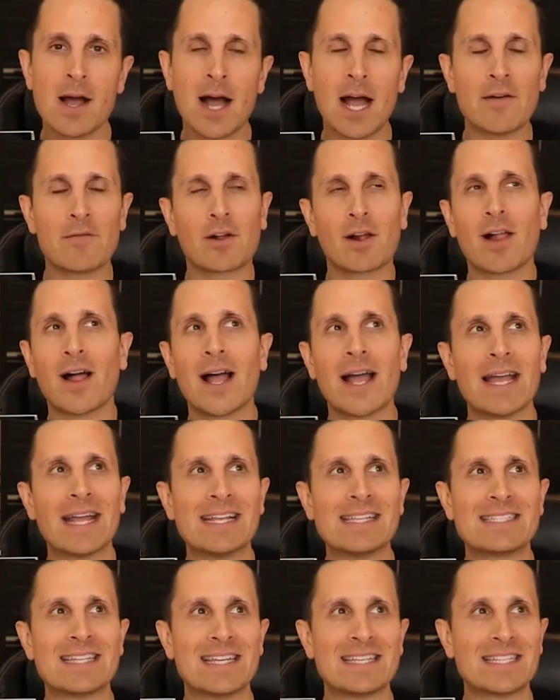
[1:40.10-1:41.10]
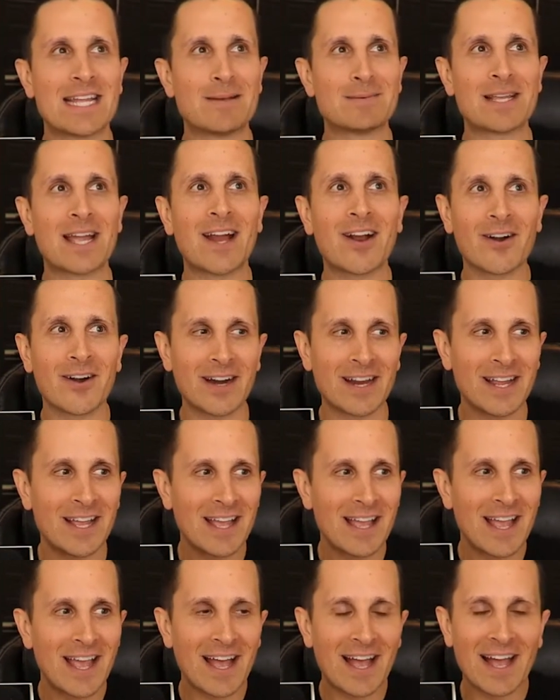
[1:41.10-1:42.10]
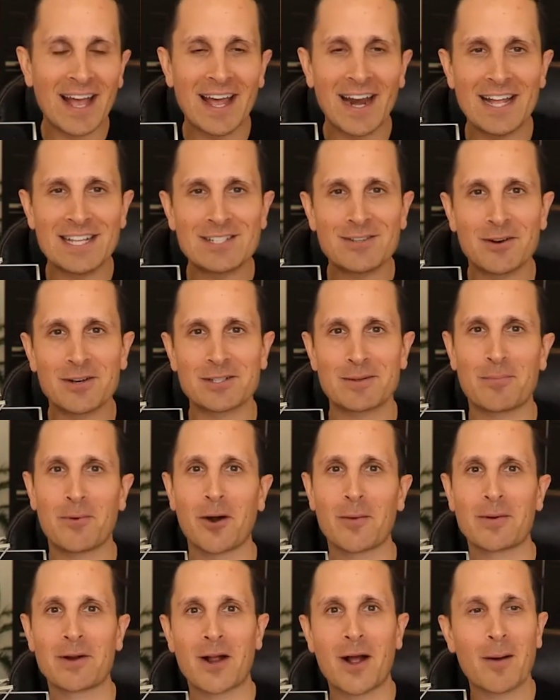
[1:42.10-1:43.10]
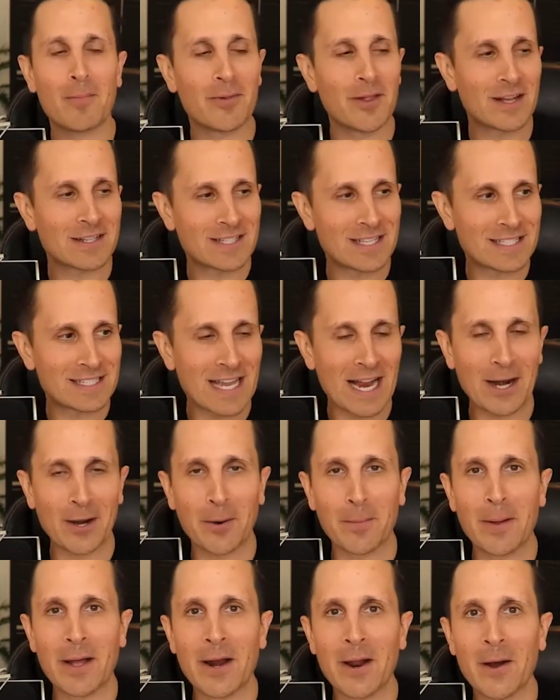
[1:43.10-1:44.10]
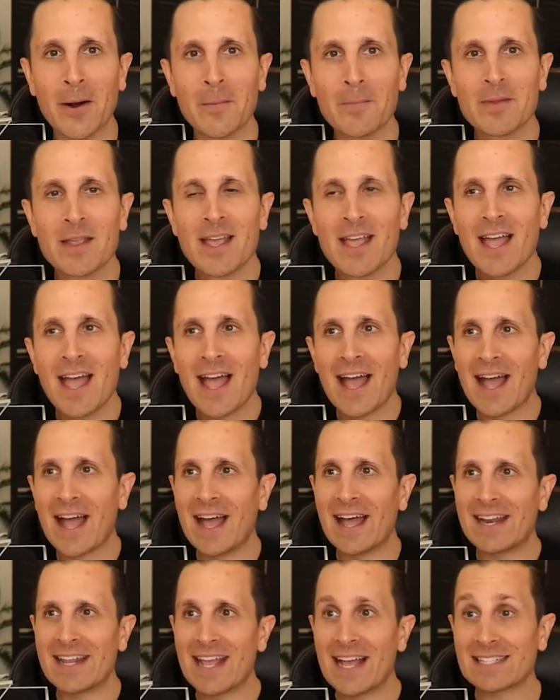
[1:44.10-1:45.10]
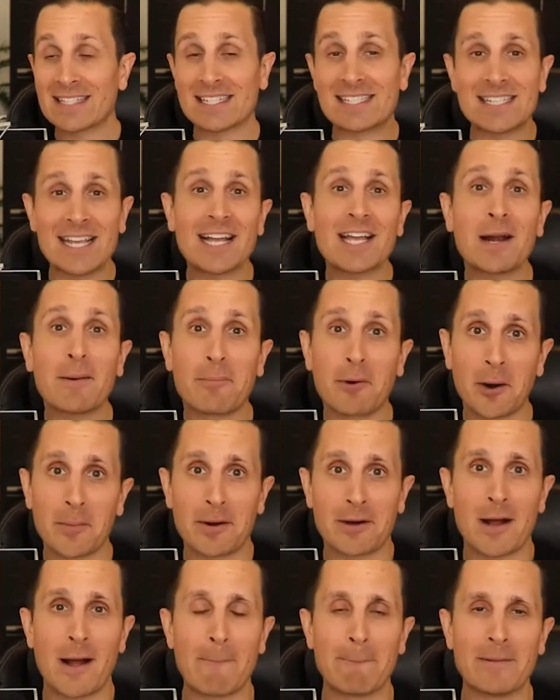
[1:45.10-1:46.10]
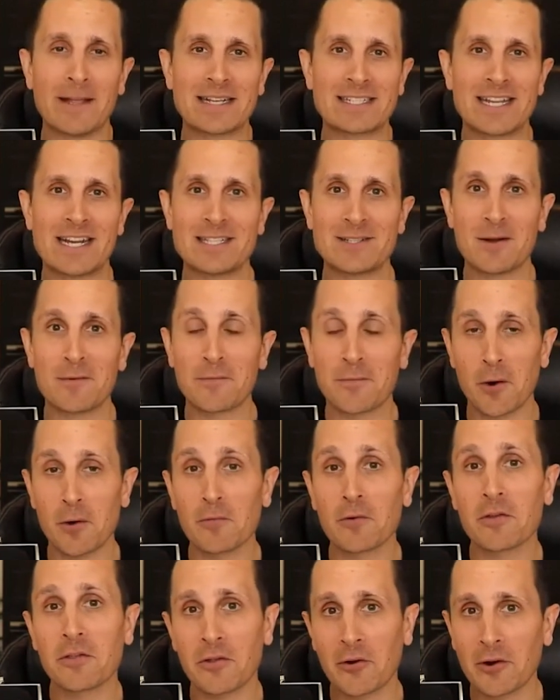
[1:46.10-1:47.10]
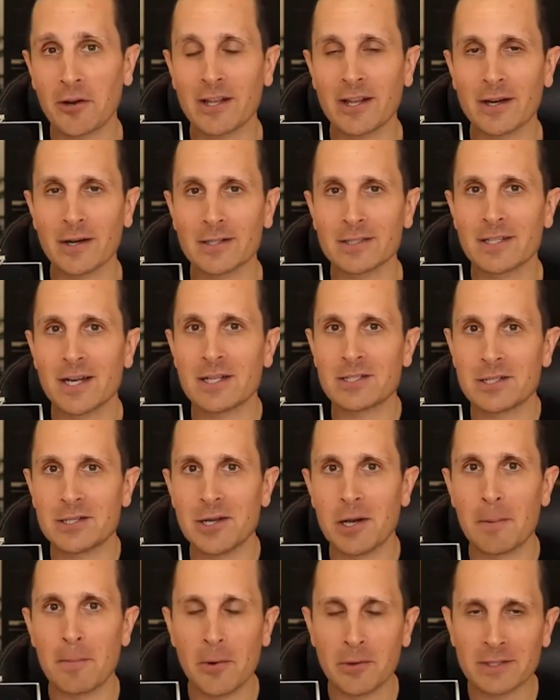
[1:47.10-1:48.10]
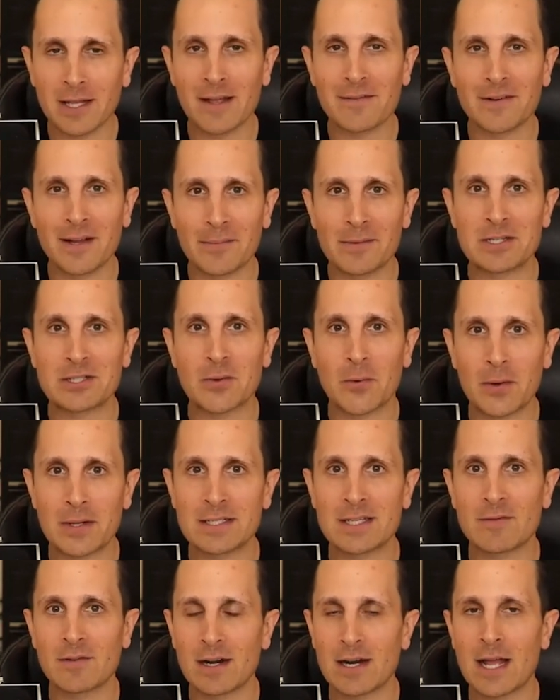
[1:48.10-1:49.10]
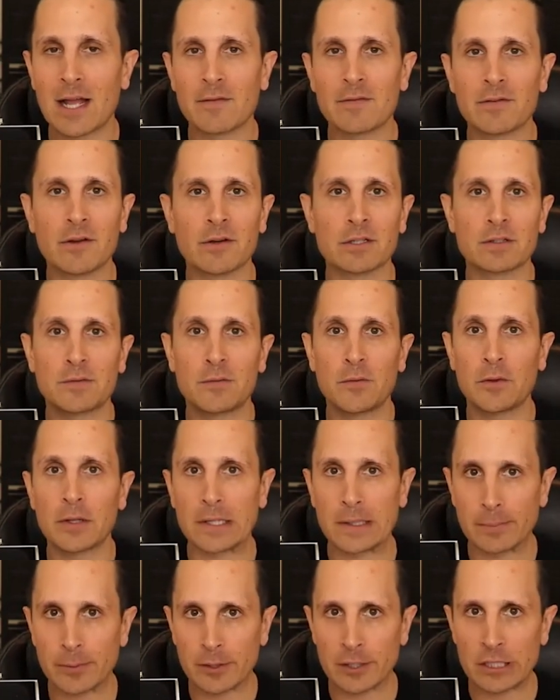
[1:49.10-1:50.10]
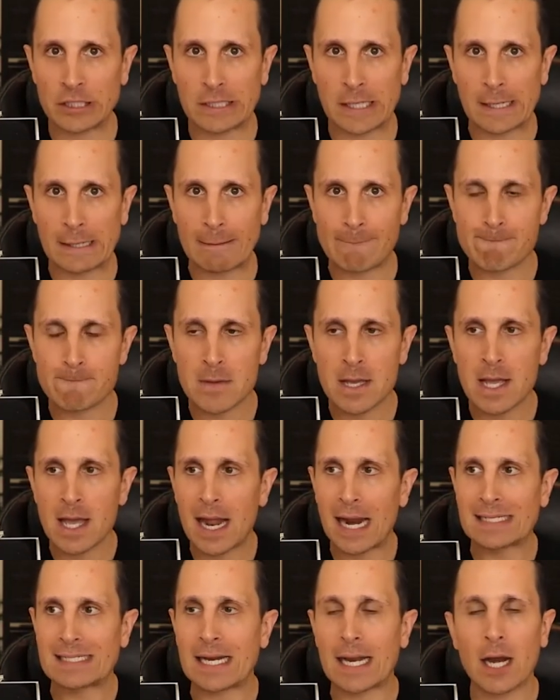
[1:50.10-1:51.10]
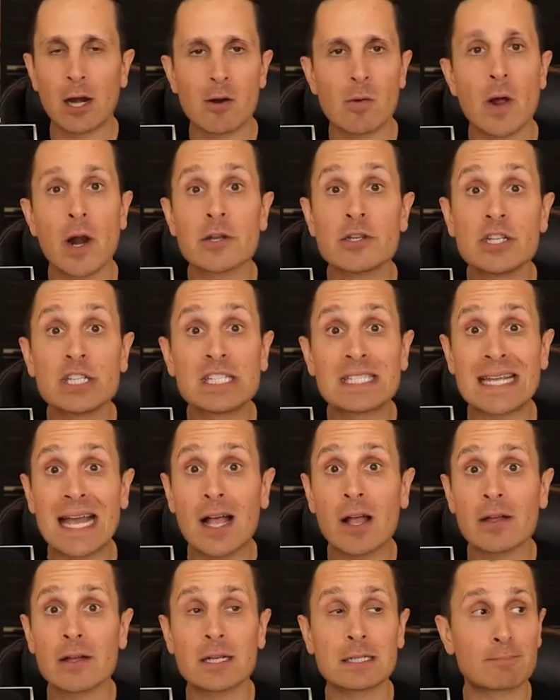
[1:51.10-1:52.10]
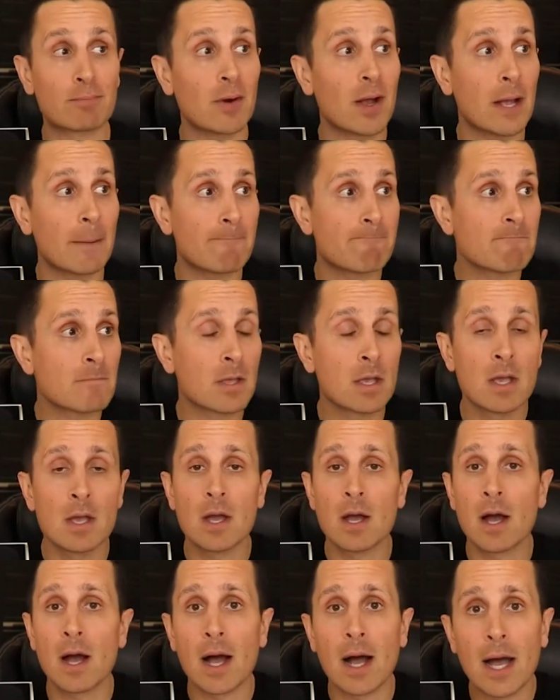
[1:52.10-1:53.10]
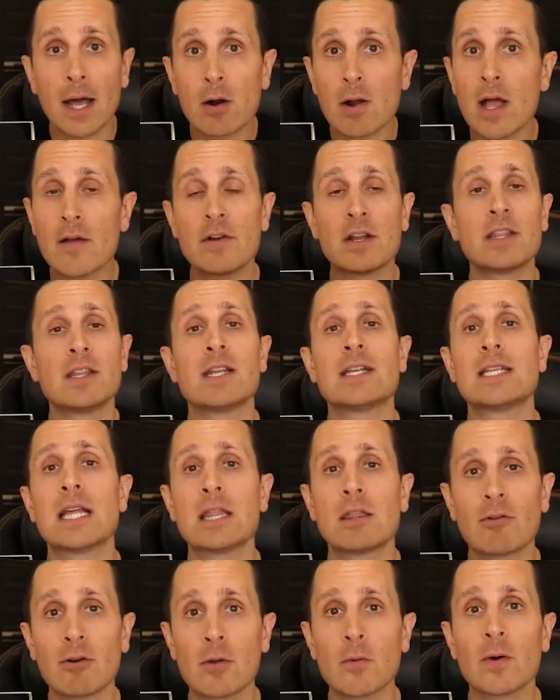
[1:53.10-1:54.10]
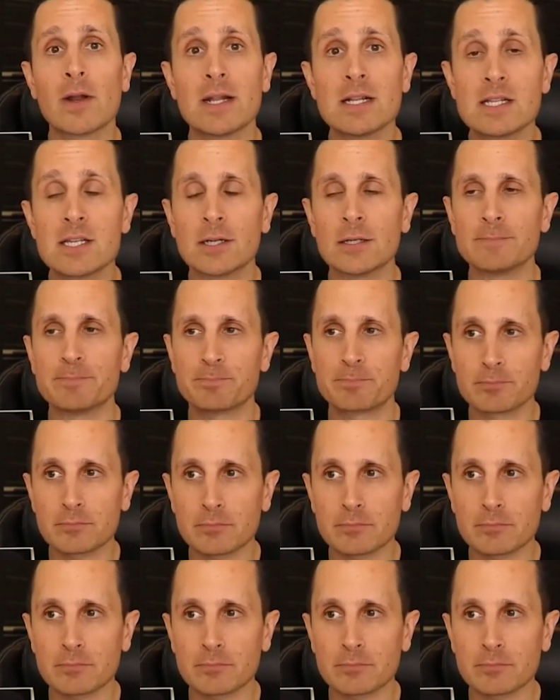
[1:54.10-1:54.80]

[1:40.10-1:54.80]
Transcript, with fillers: I have a client, his, his name's Harry, and I sold his apartment complex in Sacramento. And he has a second apartment complex that he's owned for over 30 years. And as you know, multifamily is 27 and a half years fully depreciated. I said, Harry, why don't you sell? He goes, Brett, I don't have anything to 1031 into.